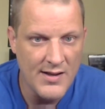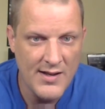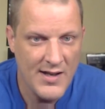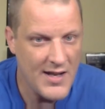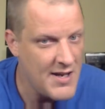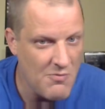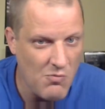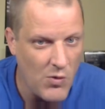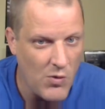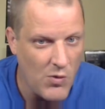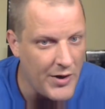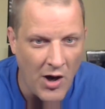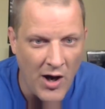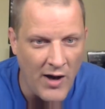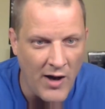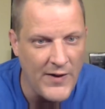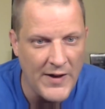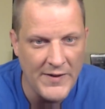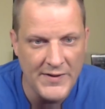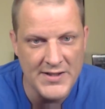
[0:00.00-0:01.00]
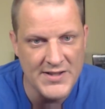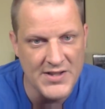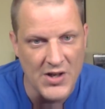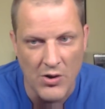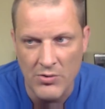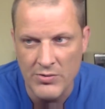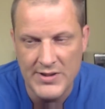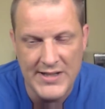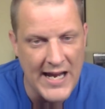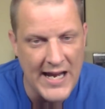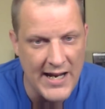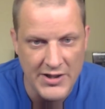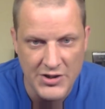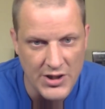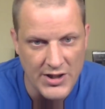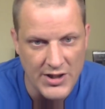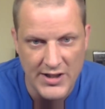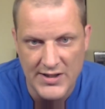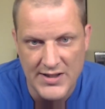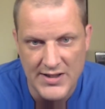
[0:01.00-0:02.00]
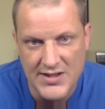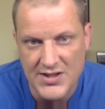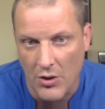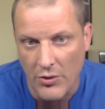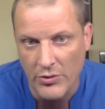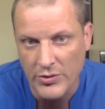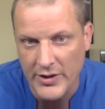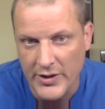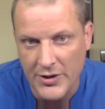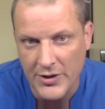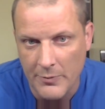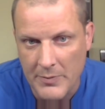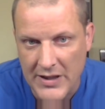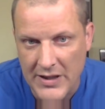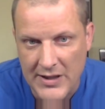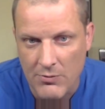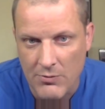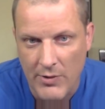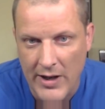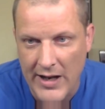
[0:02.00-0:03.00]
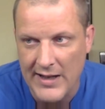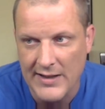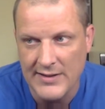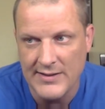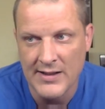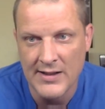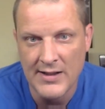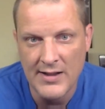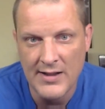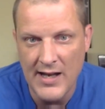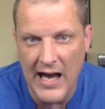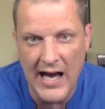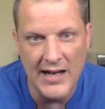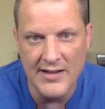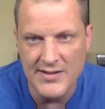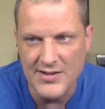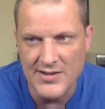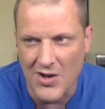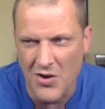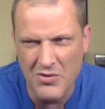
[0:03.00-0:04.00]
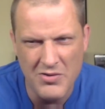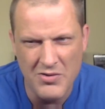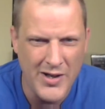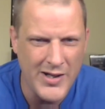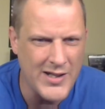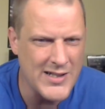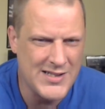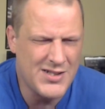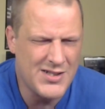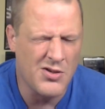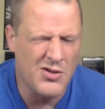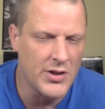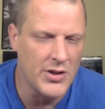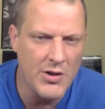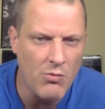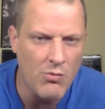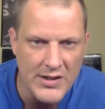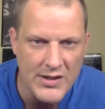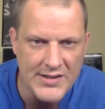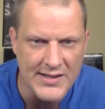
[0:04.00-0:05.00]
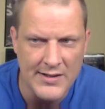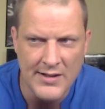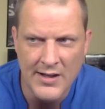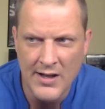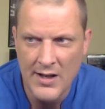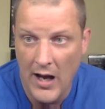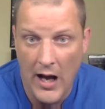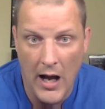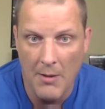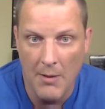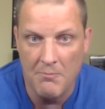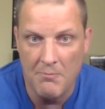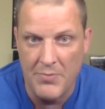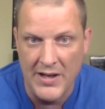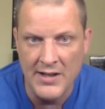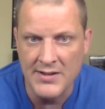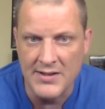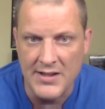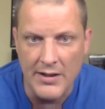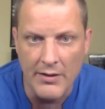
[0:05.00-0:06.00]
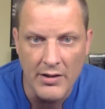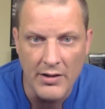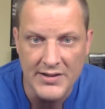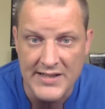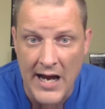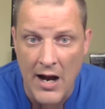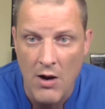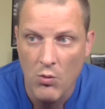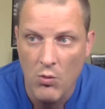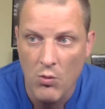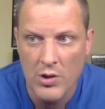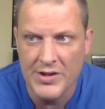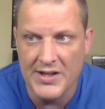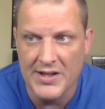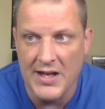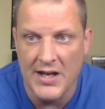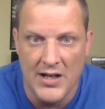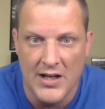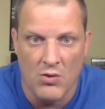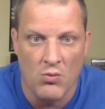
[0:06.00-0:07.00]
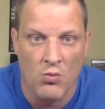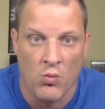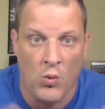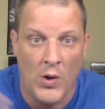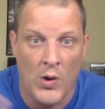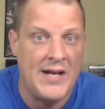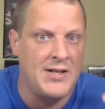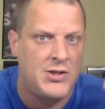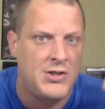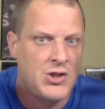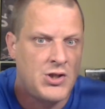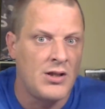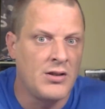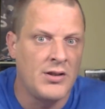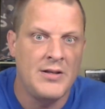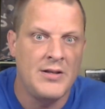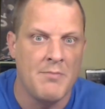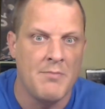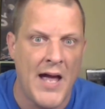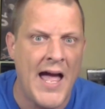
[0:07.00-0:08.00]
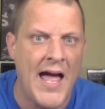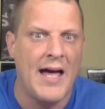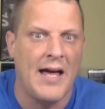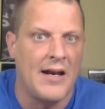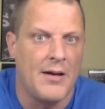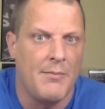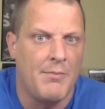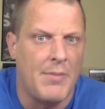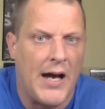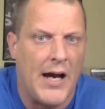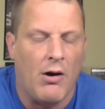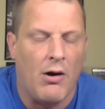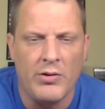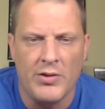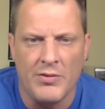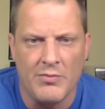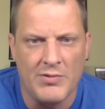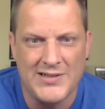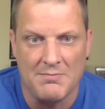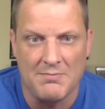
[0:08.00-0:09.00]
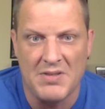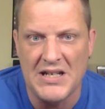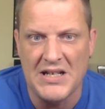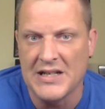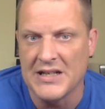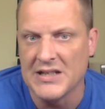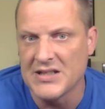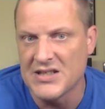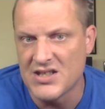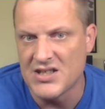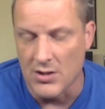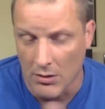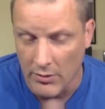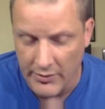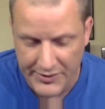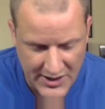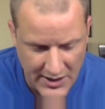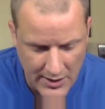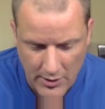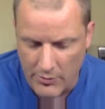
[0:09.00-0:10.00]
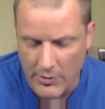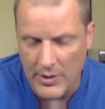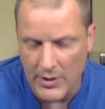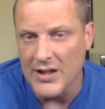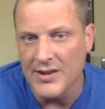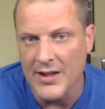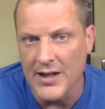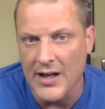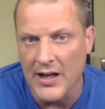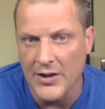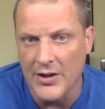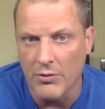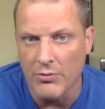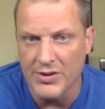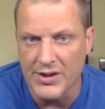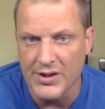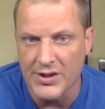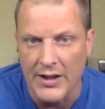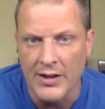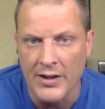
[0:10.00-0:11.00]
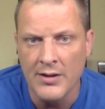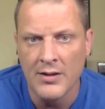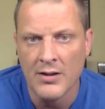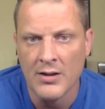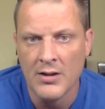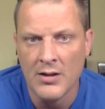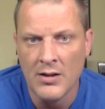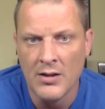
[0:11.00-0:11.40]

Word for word: He went off on this own tangent and this own little mini rant on his own. No, it certainly wasn't a big deal. It's not worth getting ragingly mad about. It wasn't being insulting or anything, I don't think.